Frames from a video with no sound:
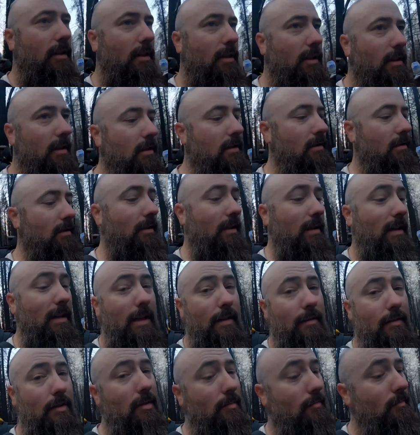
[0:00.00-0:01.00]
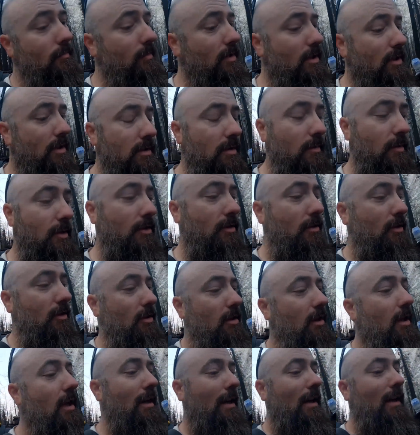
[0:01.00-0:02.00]
Because I gotta have something to make sure
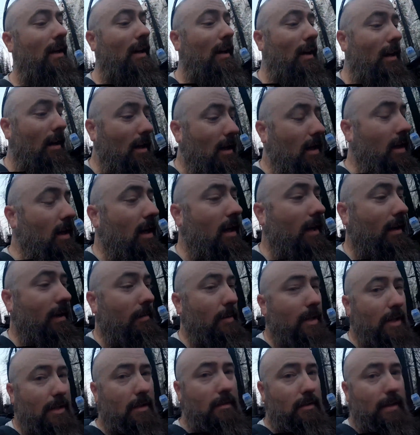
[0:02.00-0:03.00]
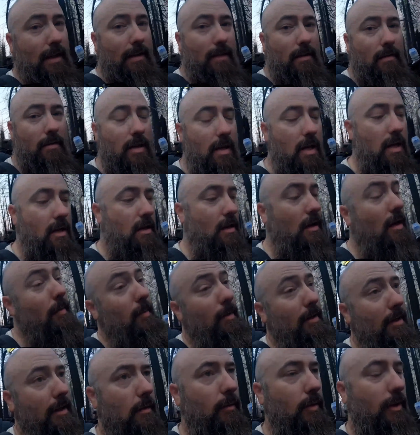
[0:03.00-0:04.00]
I can make it down, up and
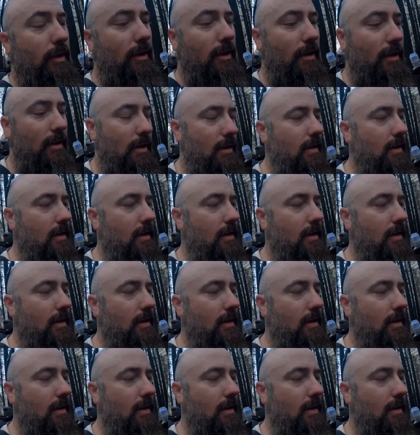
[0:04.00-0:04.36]
down Whitney,